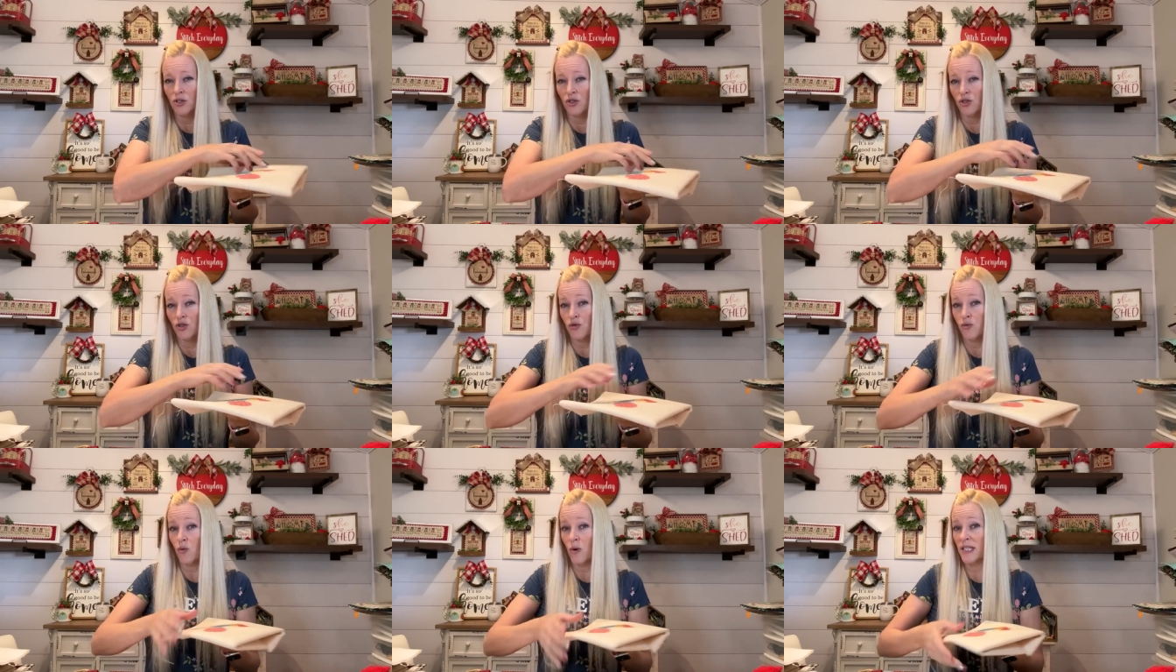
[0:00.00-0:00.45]

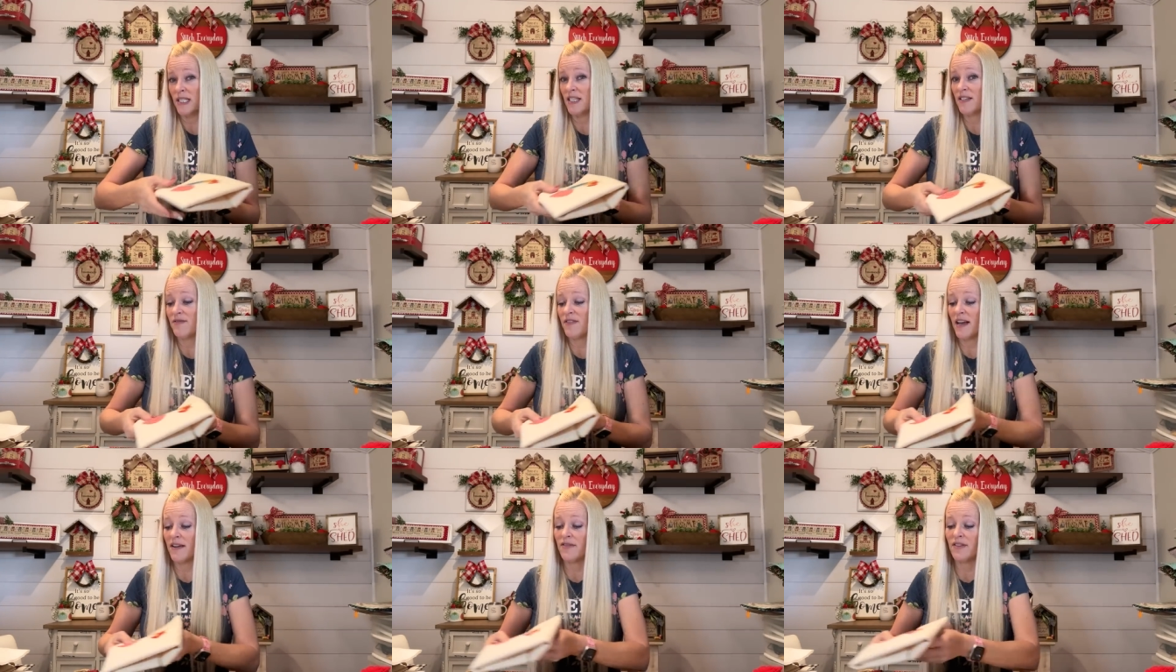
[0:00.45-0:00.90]

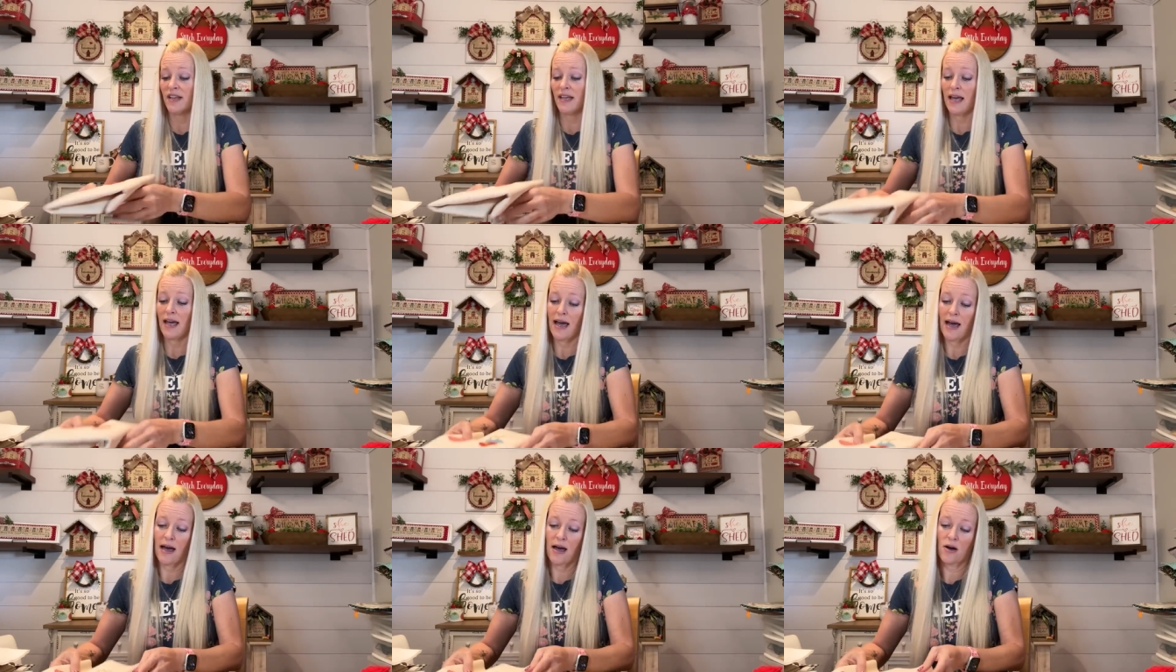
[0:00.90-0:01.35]
25
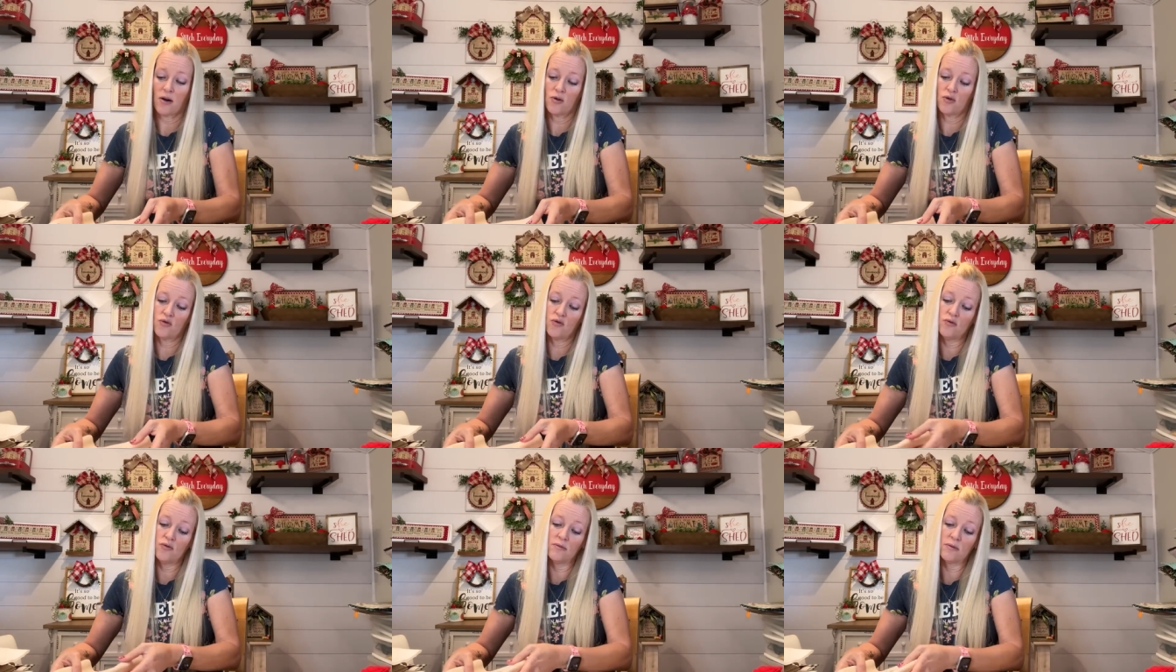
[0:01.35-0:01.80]

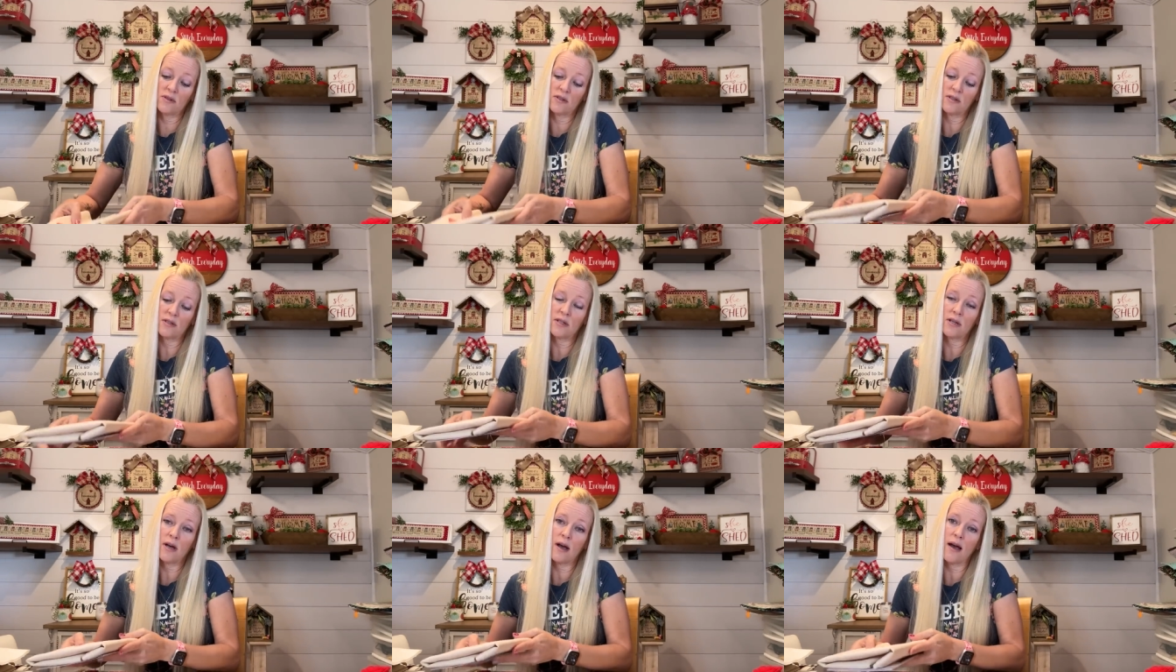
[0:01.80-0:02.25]

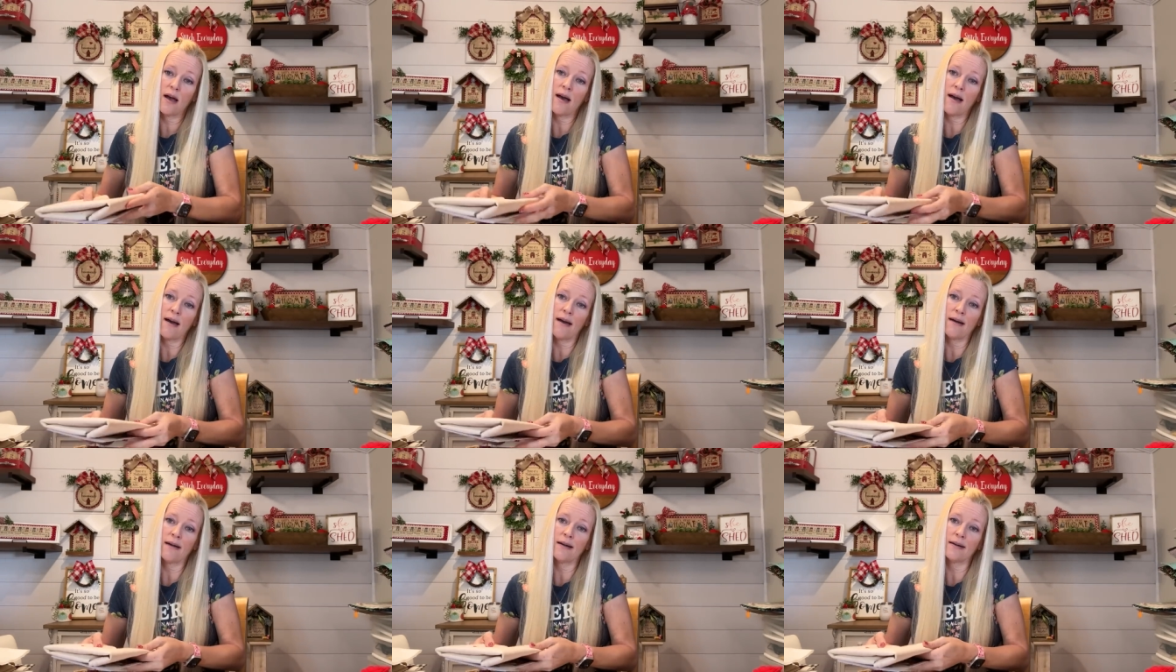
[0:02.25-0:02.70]
count
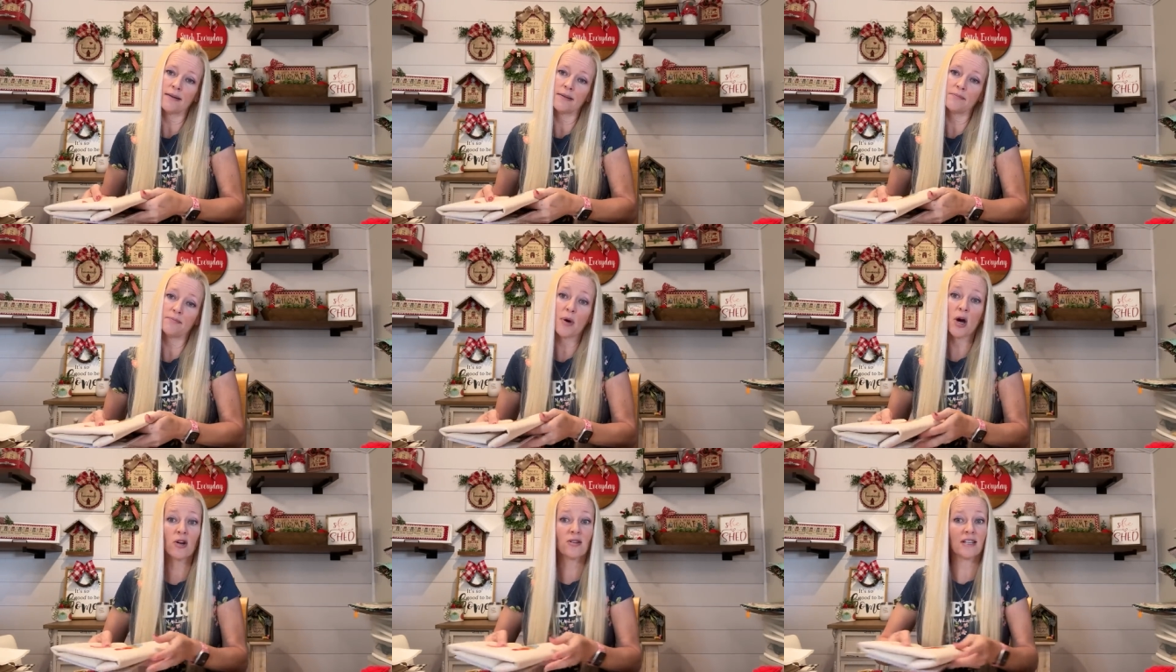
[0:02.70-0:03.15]
um,
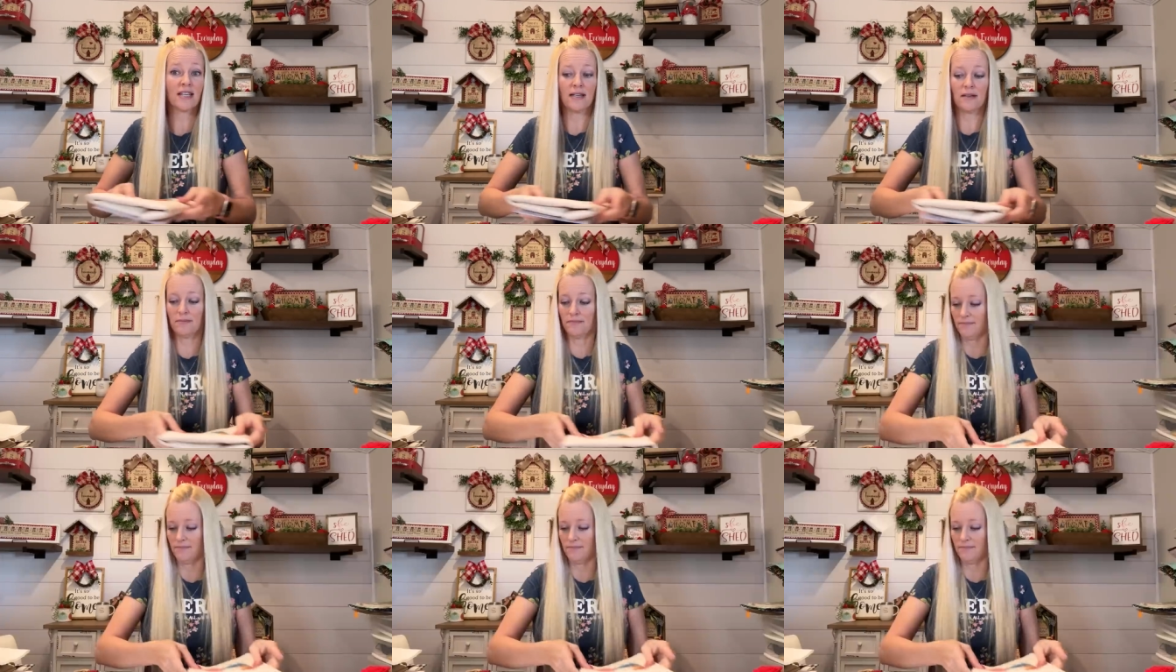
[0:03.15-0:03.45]
barley.